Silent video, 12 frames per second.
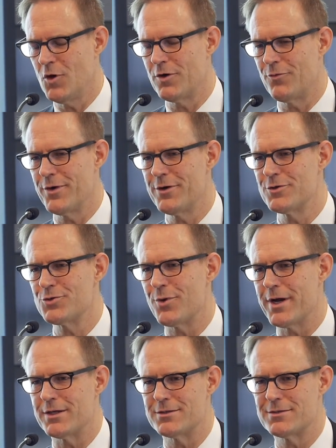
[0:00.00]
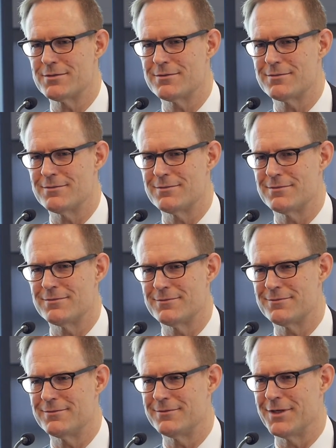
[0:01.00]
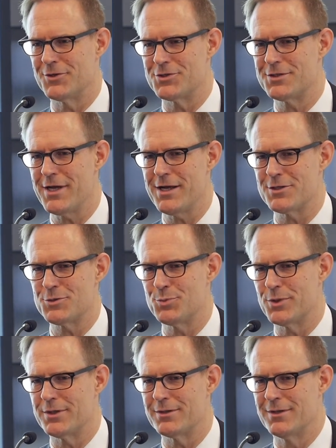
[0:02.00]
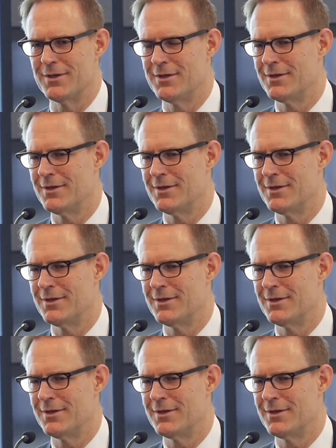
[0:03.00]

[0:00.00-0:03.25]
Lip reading: arrears rates in the States, but